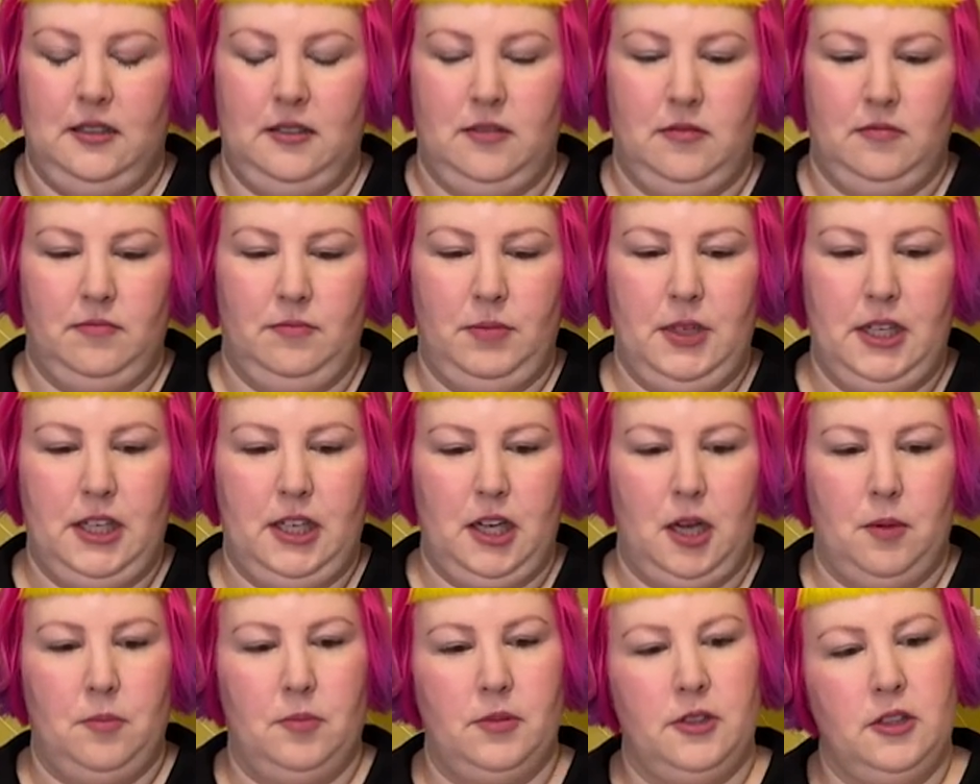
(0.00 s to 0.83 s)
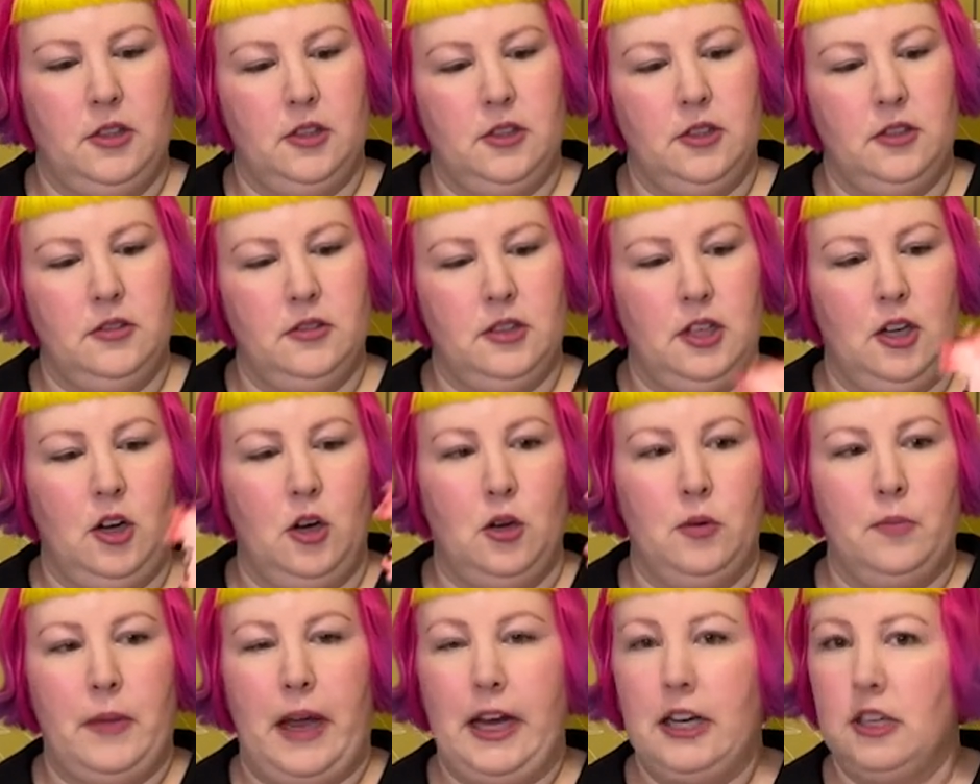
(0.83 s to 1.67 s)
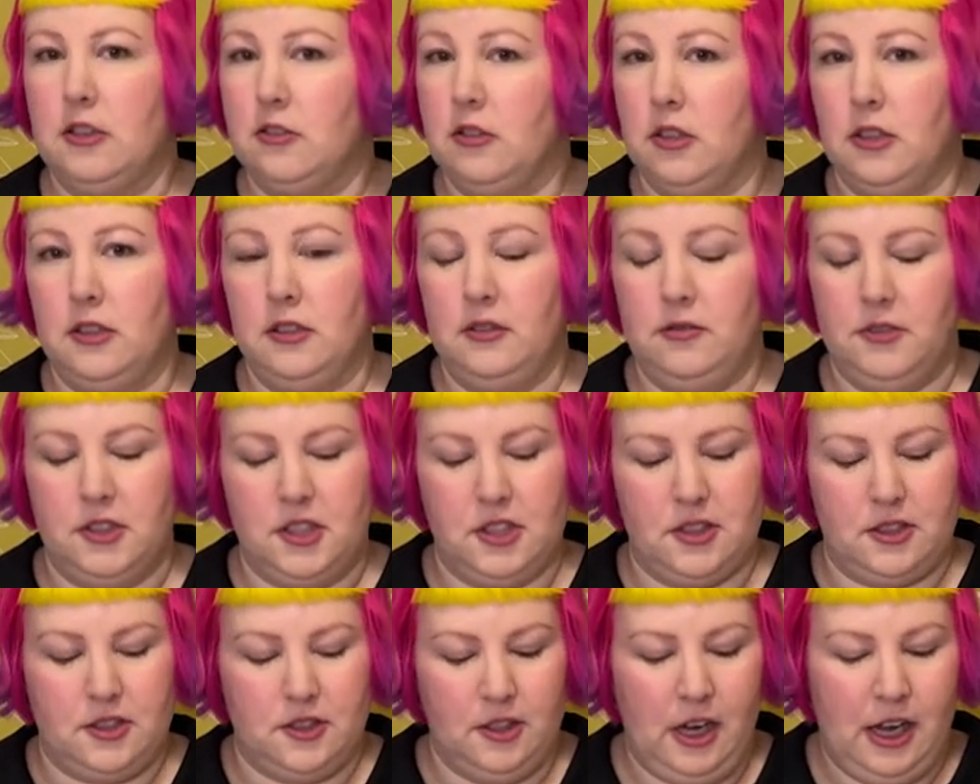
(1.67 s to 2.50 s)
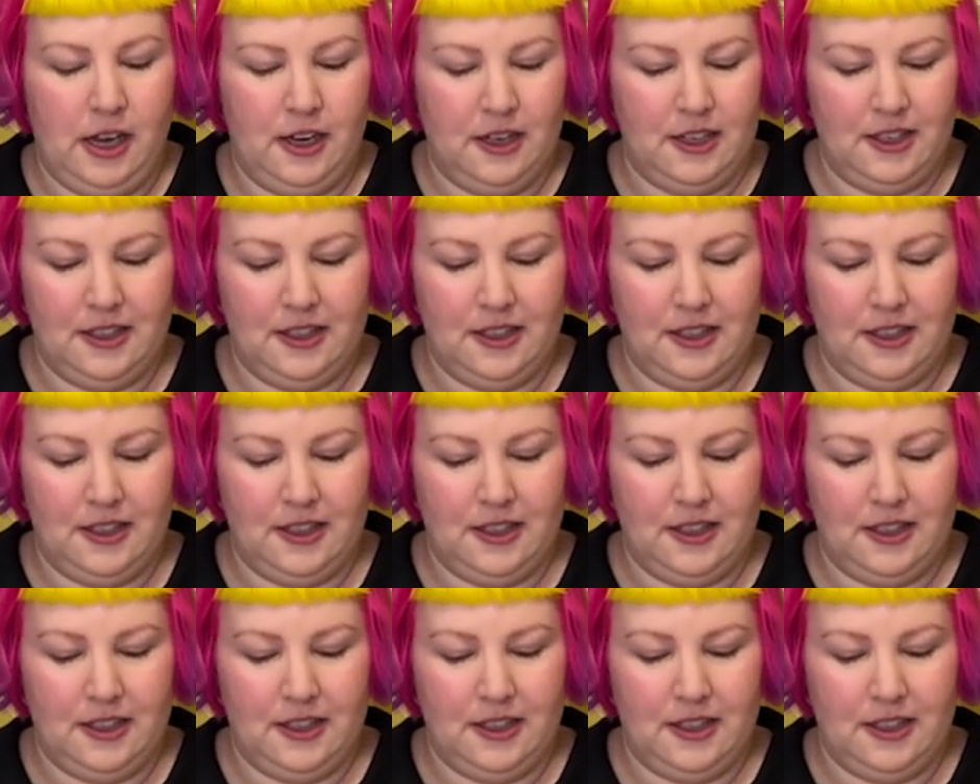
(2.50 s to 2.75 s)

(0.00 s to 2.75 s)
pick up, you know, a whole macaron, which is good.